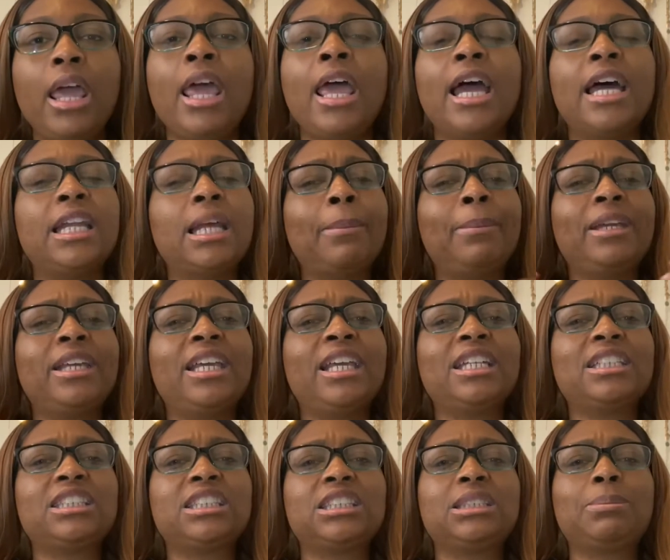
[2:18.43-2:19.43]
And I began
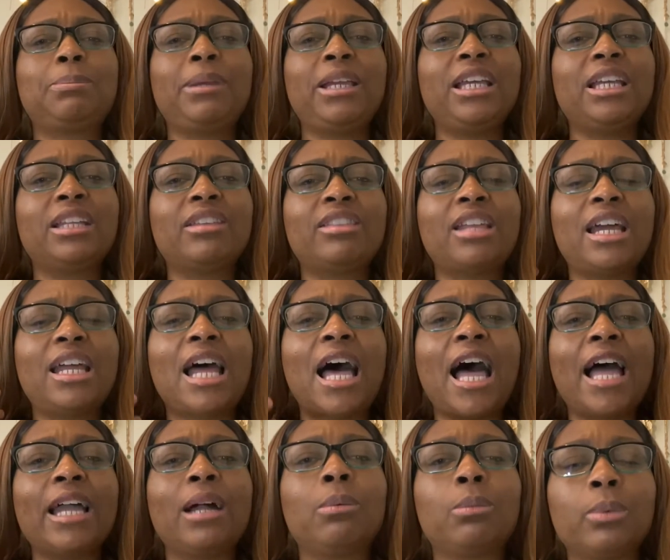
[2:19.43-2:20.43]
to speak that
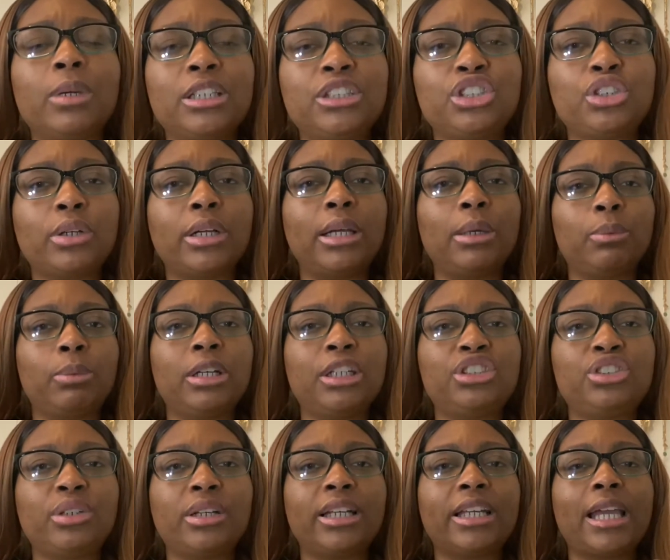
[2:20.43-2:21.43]
I am richer and
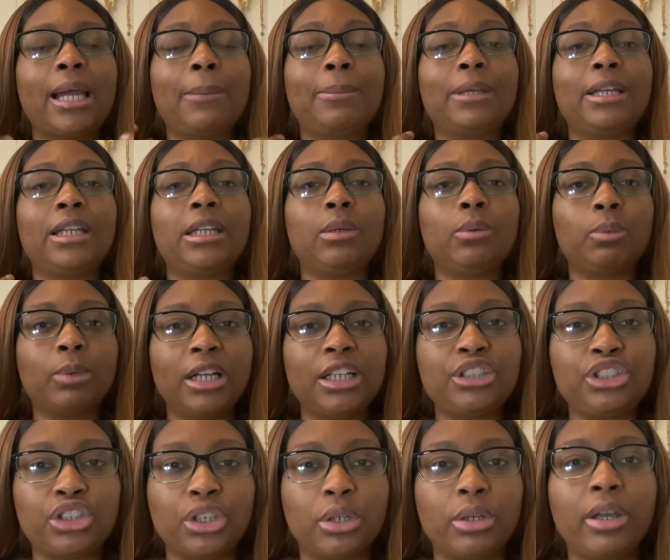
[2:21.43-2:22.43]
richer and kept getting
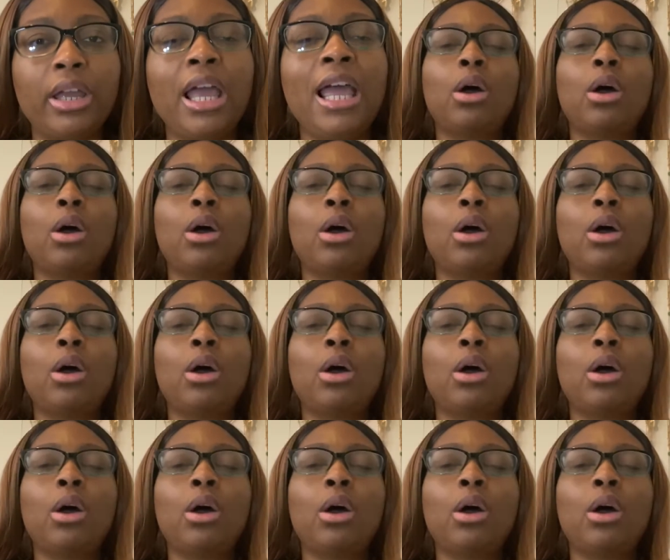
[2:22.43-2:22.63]
richer.